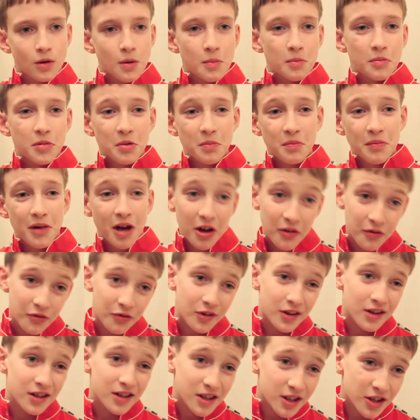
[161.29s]
But my
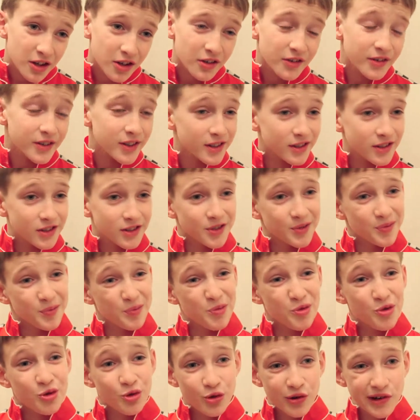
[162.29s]
friend here did some
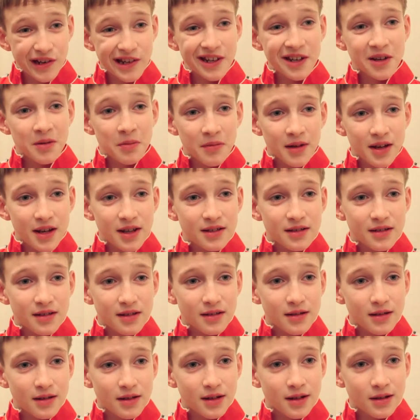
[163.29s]
pretty amazing
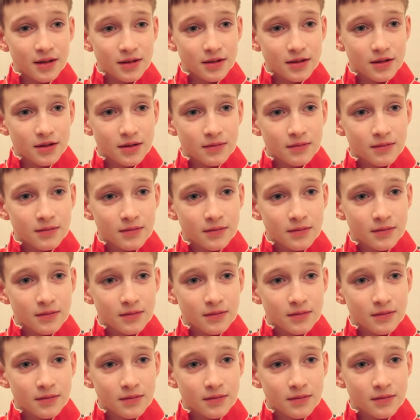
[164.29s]
things.